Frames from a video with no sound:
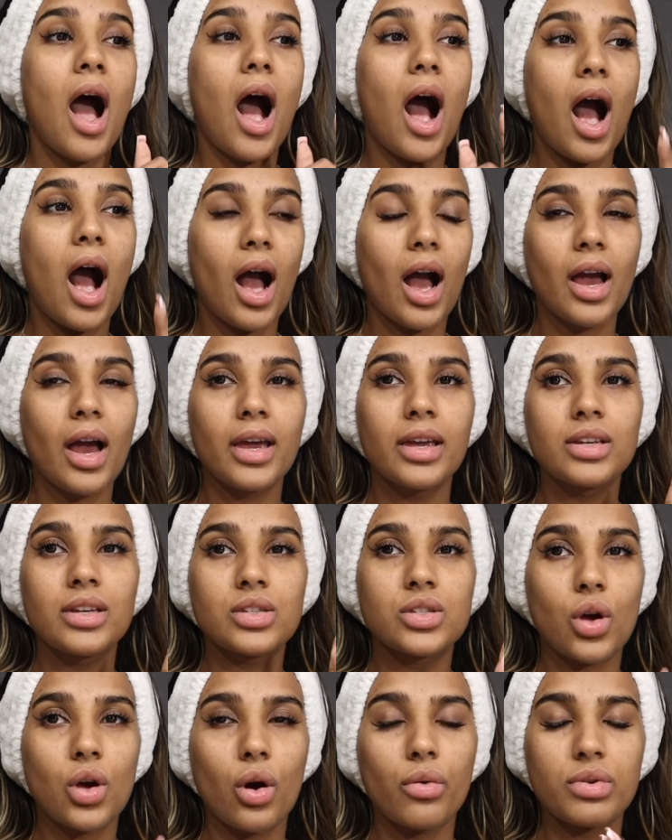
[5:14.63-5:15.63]
I
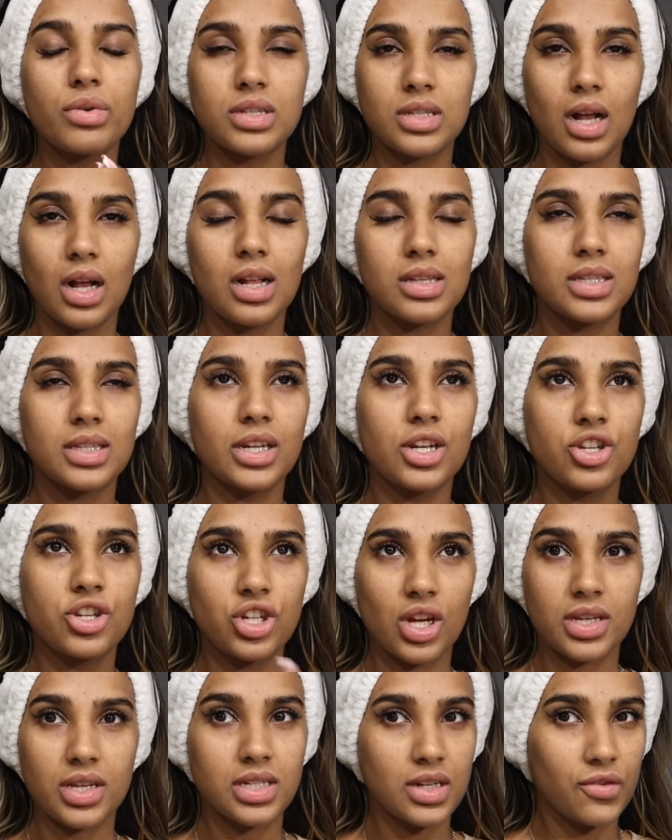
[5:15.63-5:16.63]
saw results in
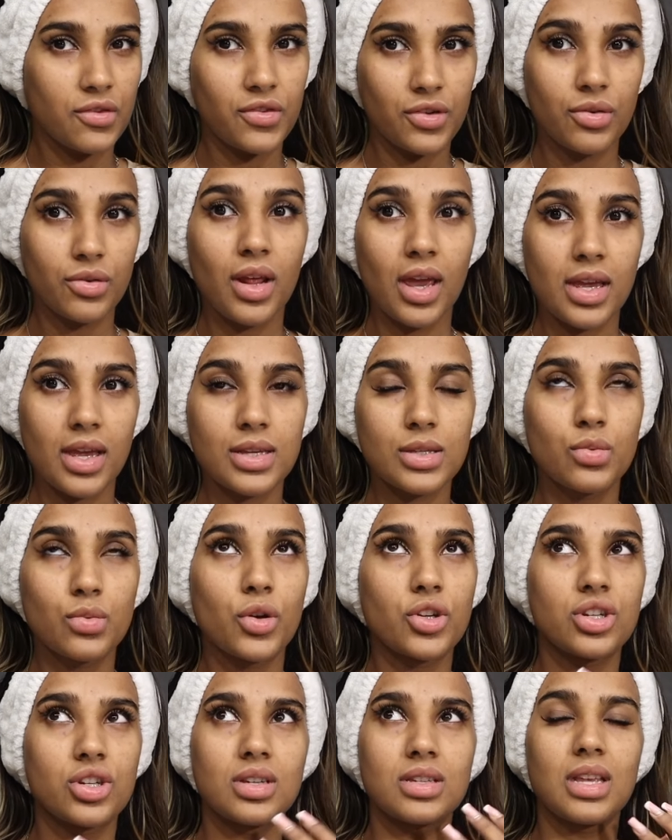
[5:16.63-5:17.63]
just a few days,
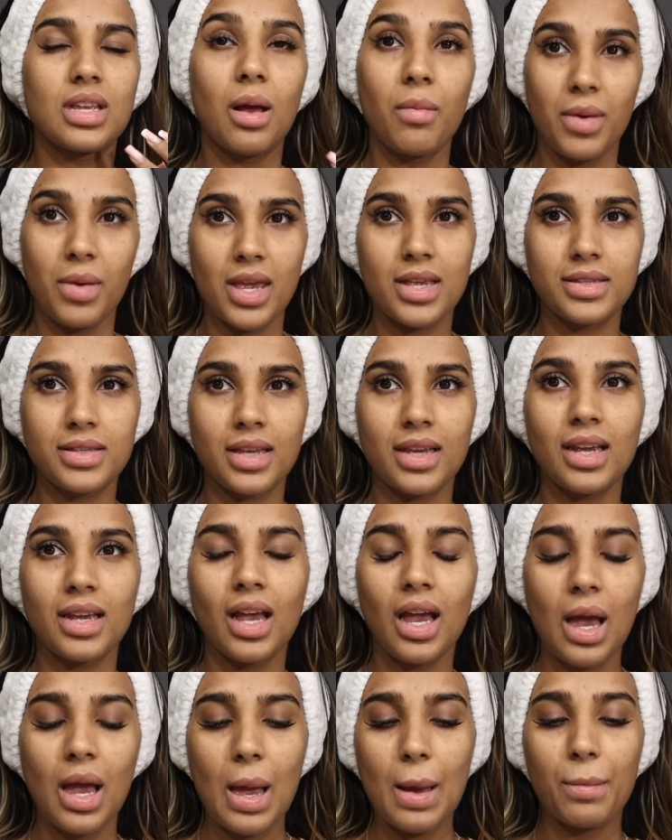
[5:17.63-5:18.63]
which is amazing.